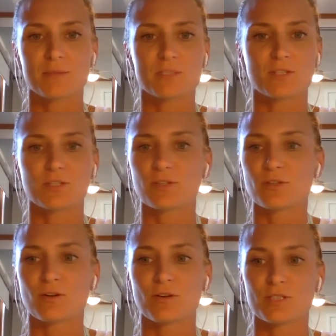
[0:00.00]
So you're
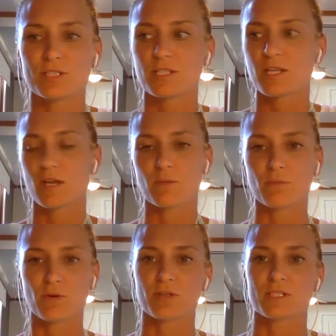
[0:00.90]
not
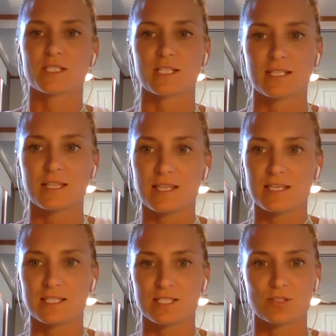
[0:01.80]
immersed in
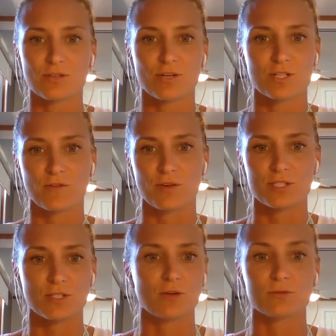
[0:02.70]
this neurodiverse
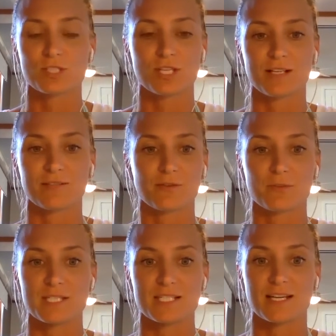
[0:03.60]
culture from
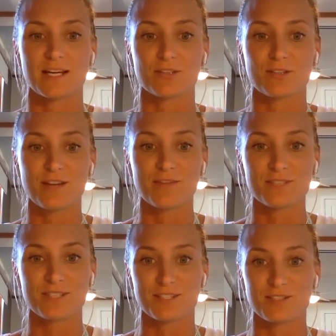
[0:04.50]
the start. You have
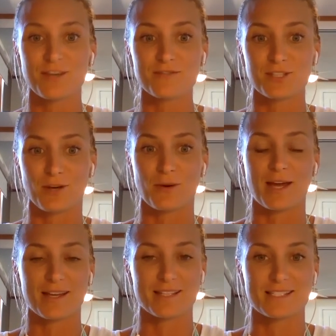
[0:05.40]
to go
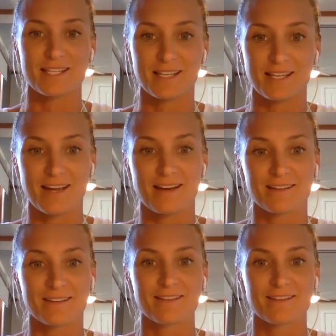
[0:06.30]
out and seek it out.